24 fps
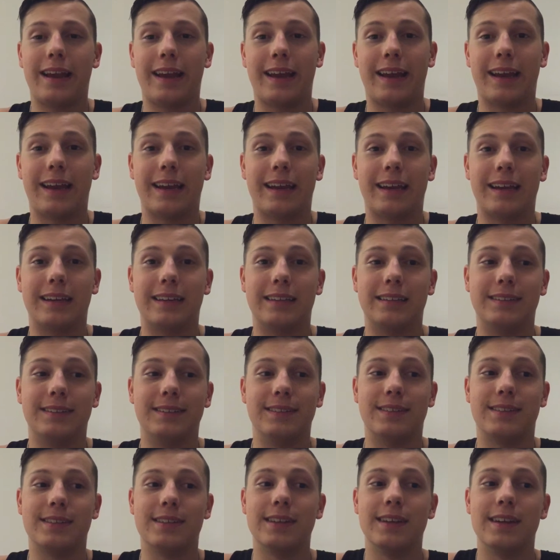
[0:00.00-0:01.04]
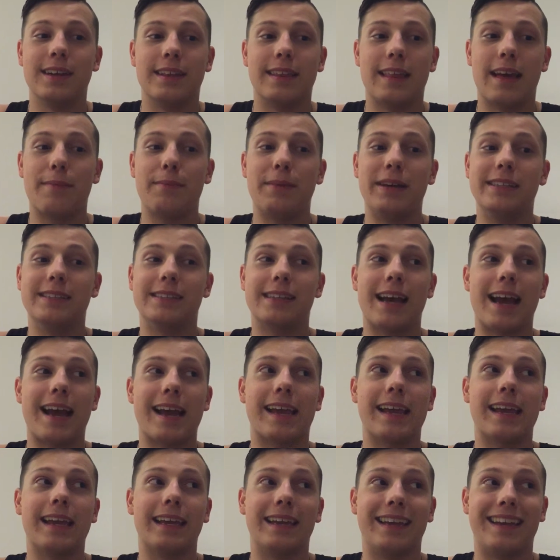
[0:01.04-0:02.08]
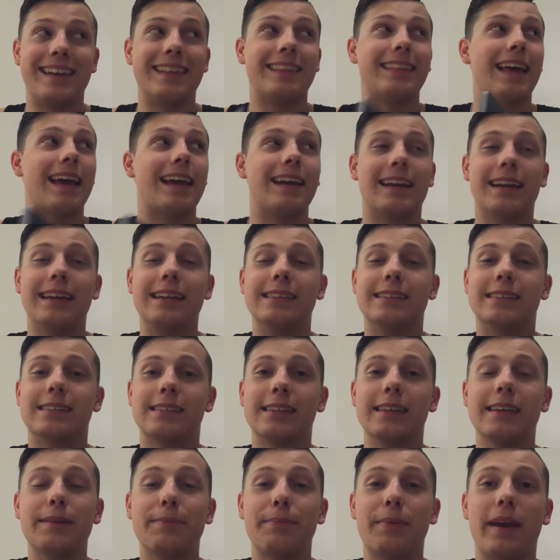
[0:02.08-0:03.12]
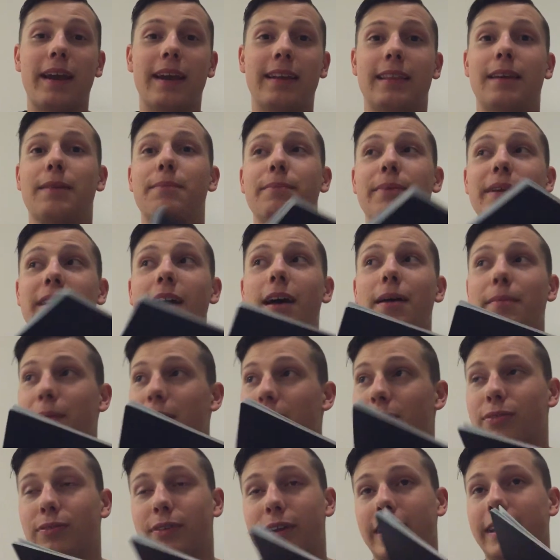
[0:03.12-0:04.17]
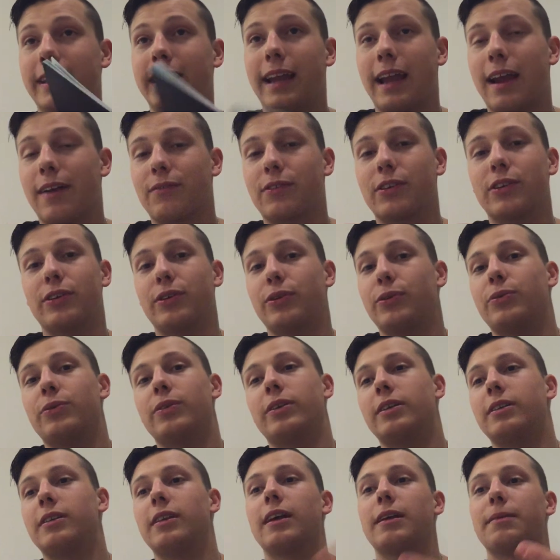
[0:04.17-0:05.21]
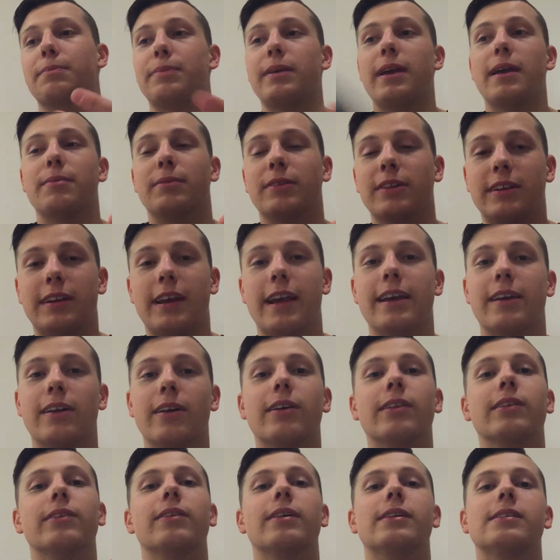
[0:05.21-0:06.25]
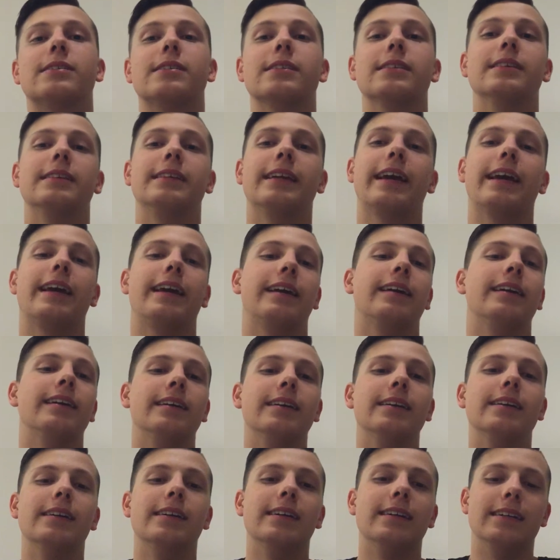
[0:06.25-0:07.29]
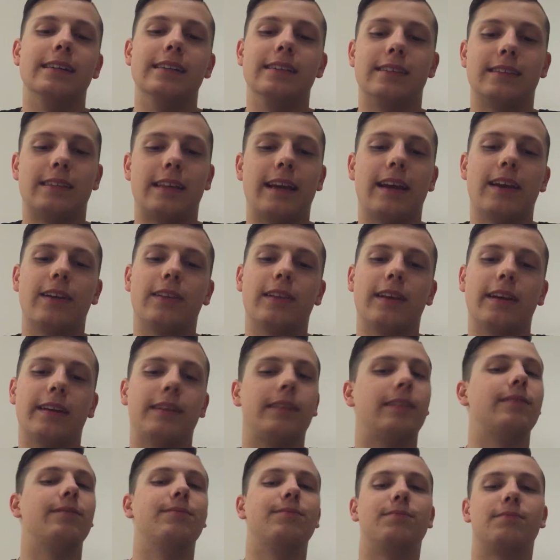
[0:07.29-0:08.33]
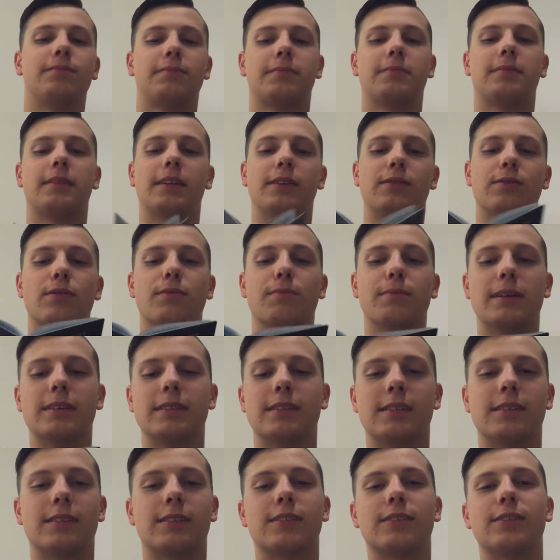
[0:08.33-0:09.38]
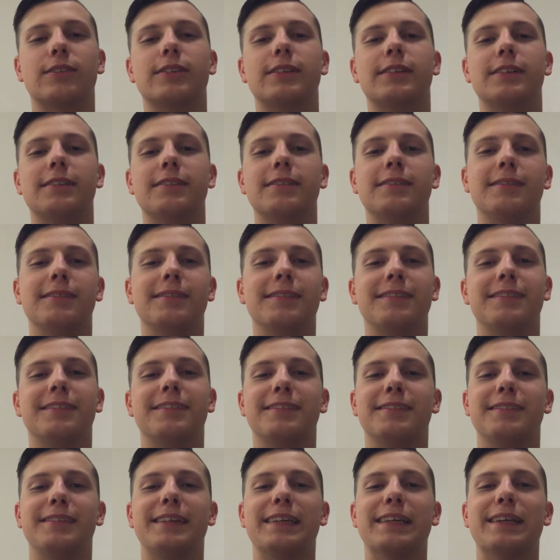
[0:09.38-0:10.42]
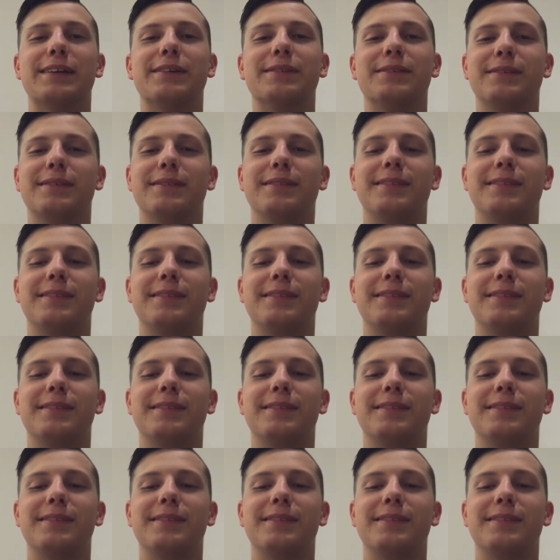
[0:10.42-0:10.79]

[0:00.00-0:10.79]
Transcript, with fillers: and that means I can get that night sleep and then be up at three in the afternoon and like be able to take on the rest of the day and stay up late and get drunk with my sister and you know.